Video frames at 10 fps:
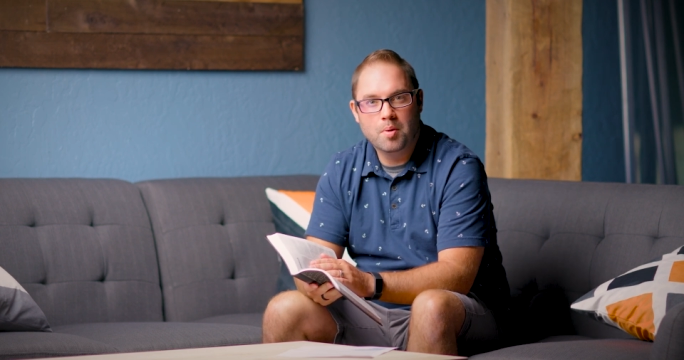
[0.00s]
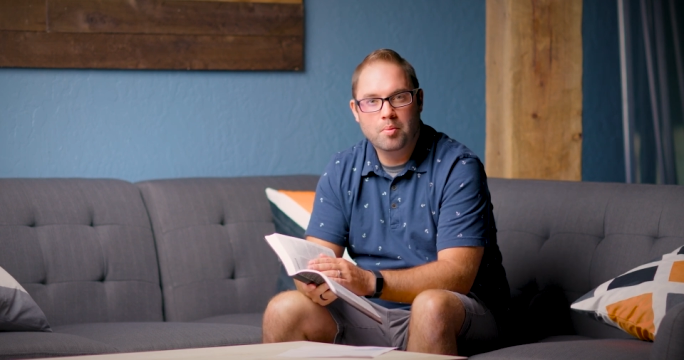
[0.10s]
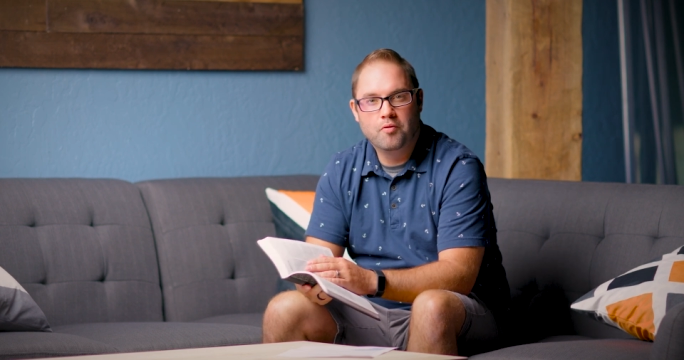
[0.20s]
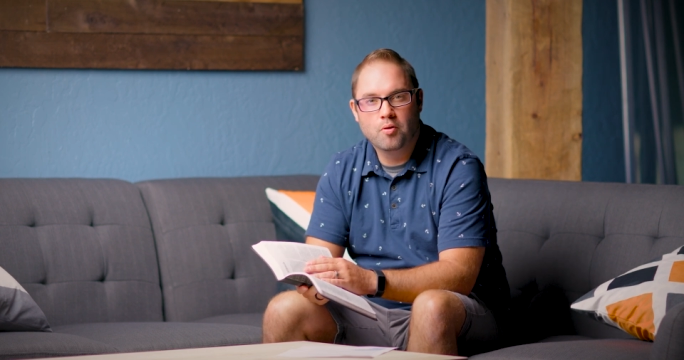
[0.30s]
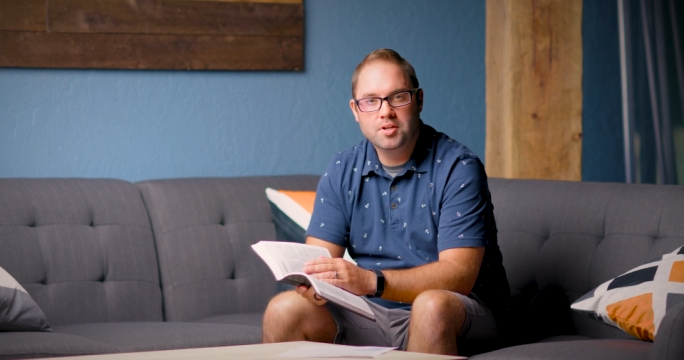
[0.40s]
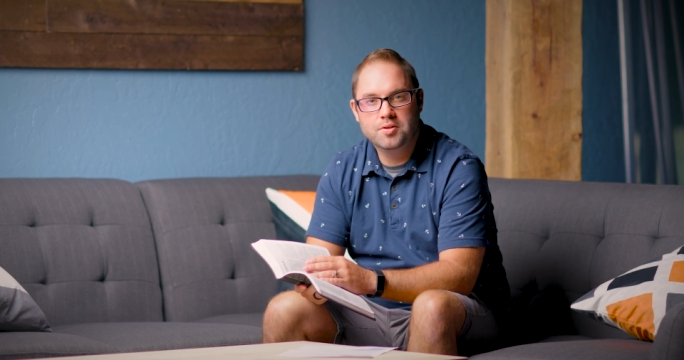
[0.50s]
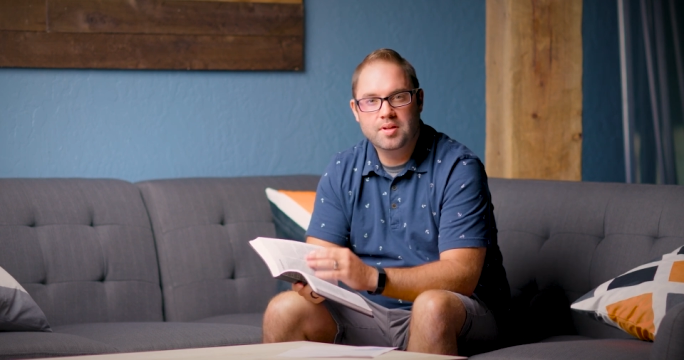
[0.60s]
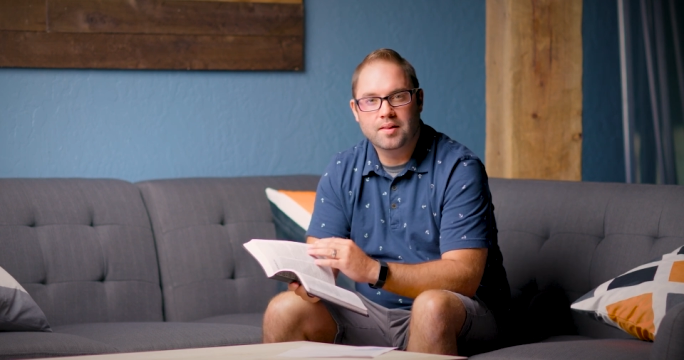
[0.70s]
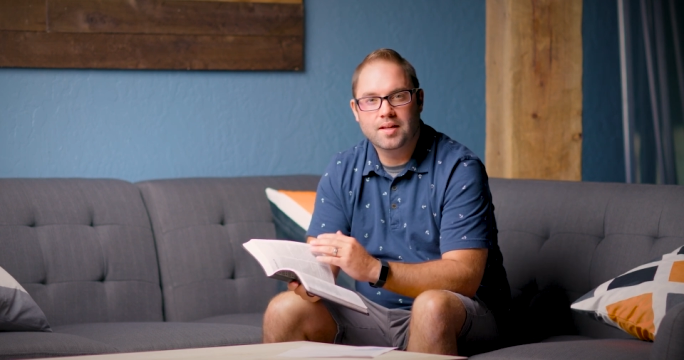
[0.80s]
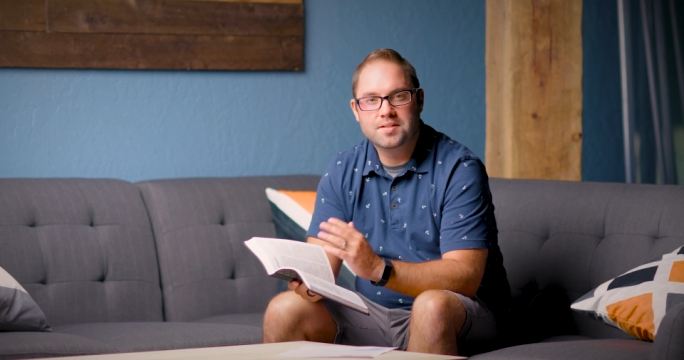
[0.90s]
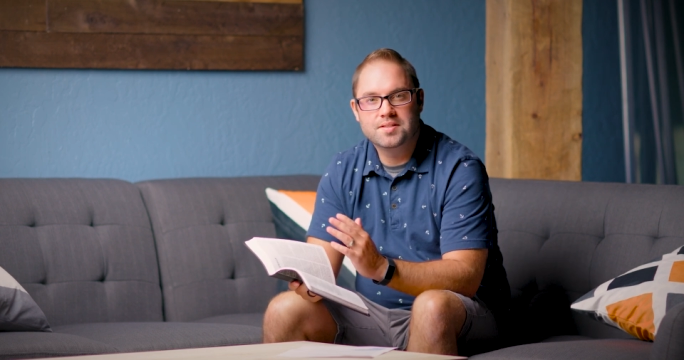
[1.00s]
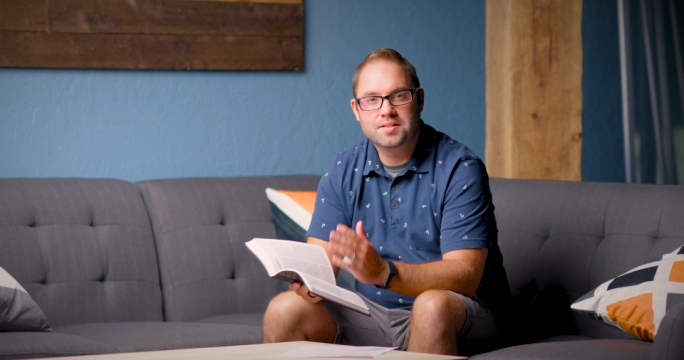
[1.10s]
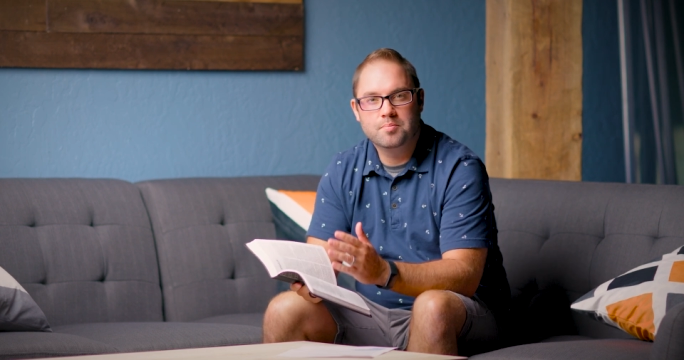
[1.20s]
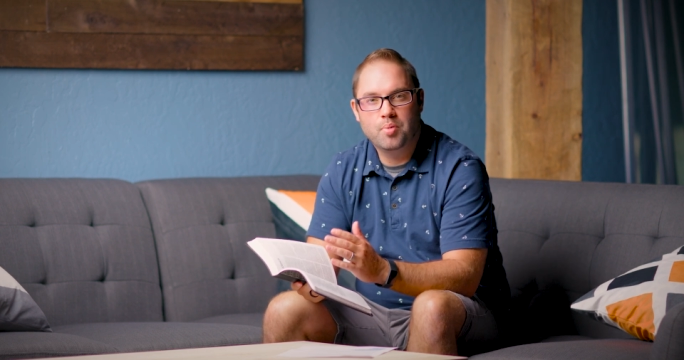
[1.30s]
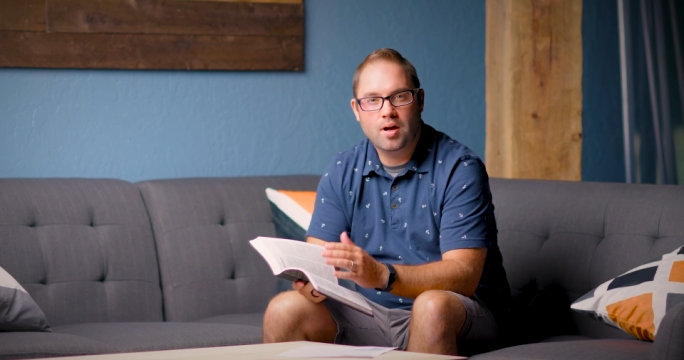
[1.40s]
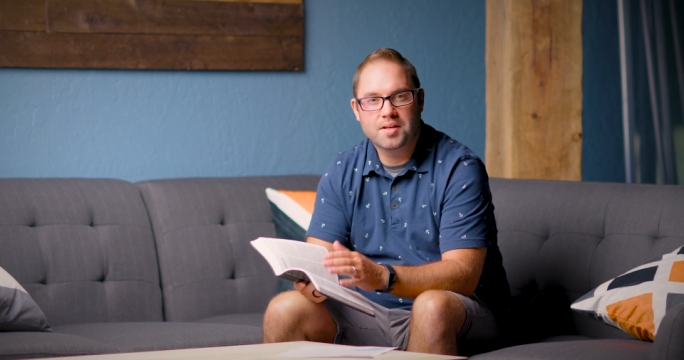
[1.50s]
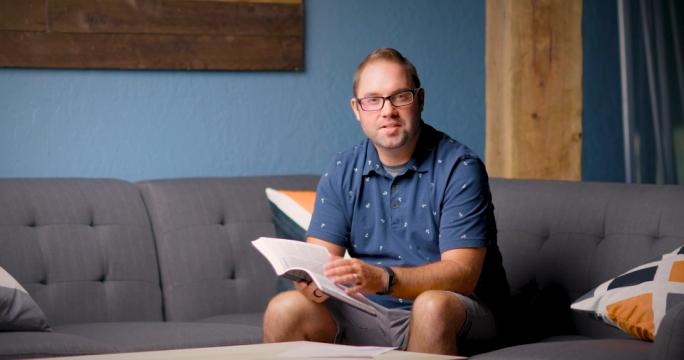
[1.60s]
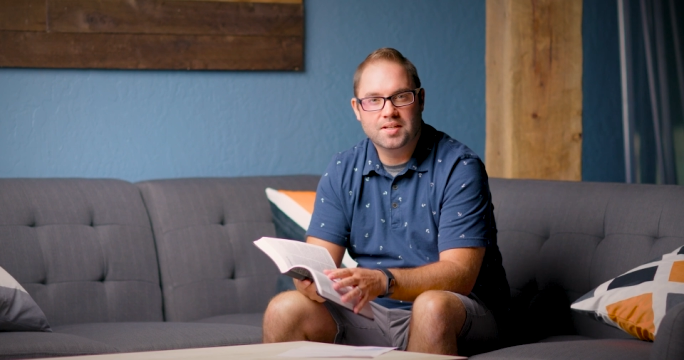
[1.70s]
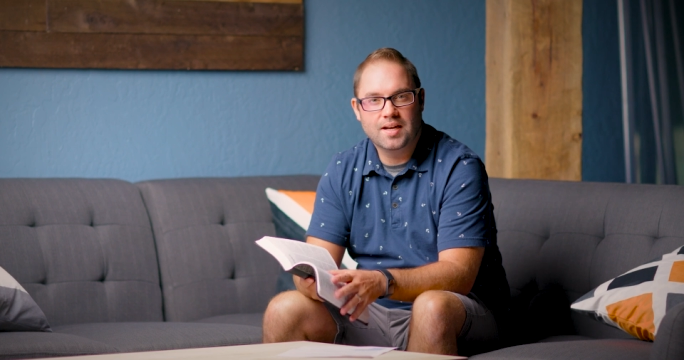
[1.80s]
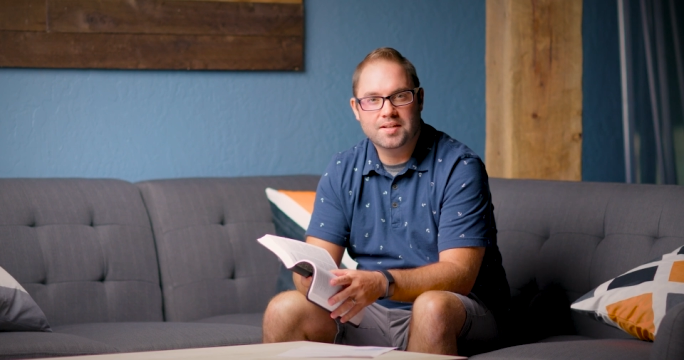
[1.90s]
But before we do that, let's
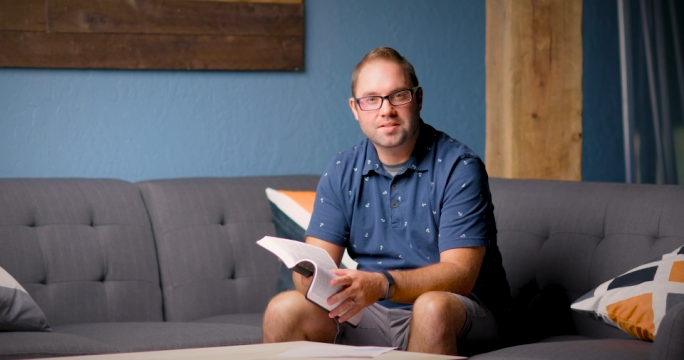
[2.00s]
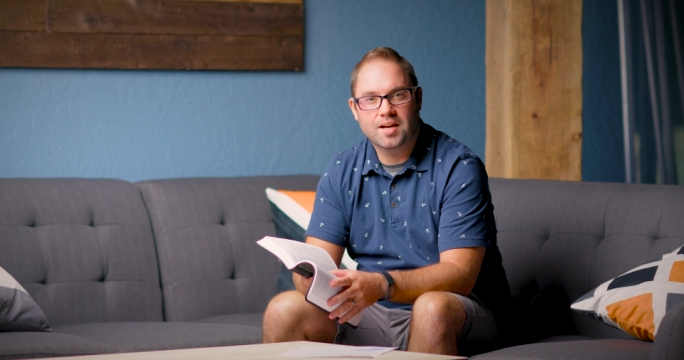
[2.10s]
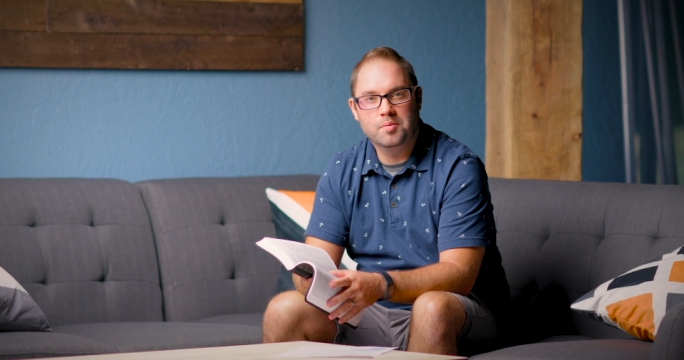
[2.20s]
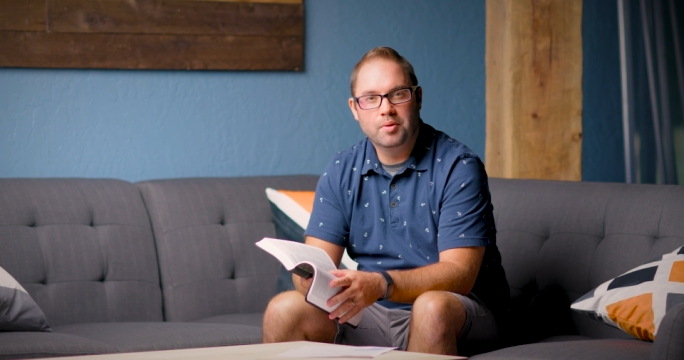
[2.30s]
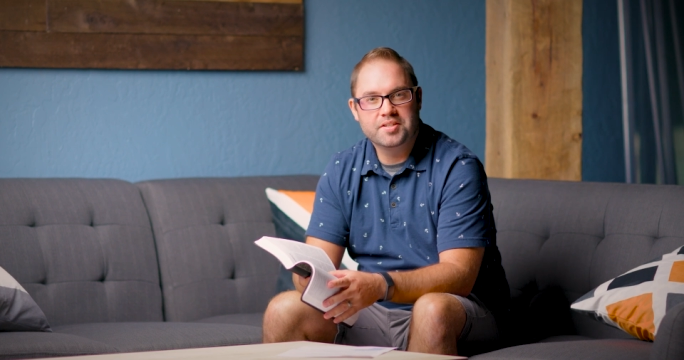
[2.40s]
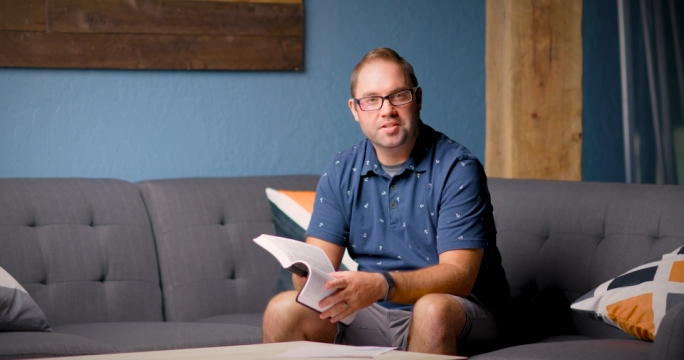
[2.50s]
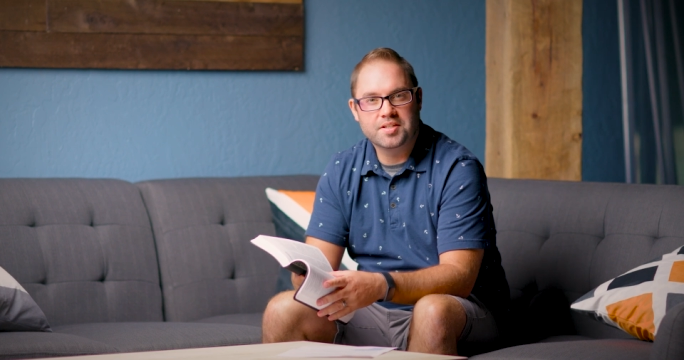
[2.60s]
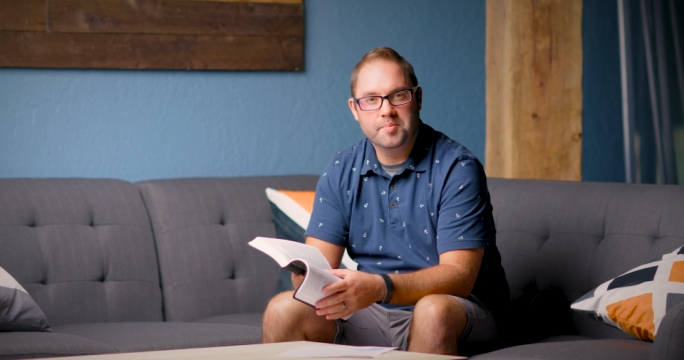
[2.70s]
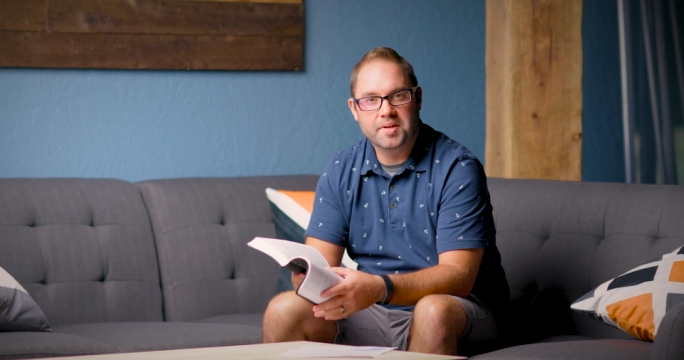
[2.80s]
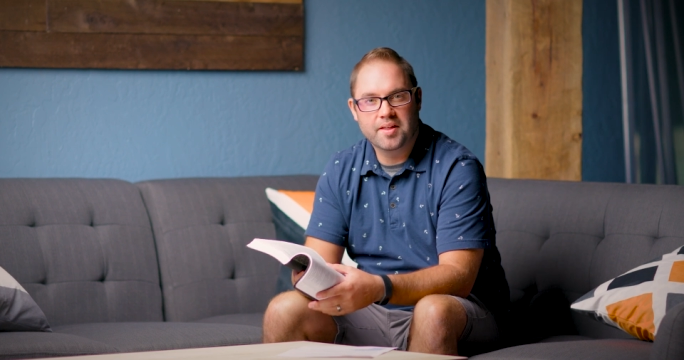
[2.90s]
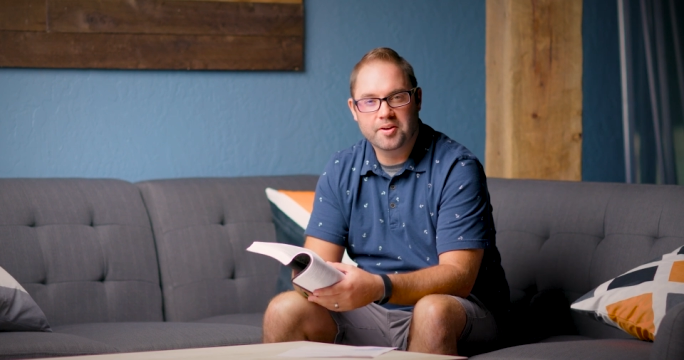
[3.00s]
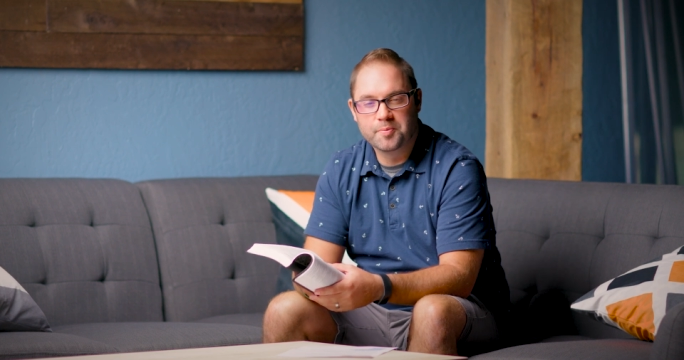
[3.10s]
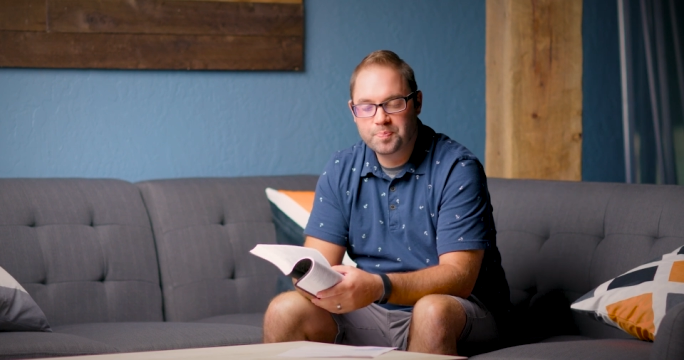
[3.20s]
pause and ask God to bless our time together.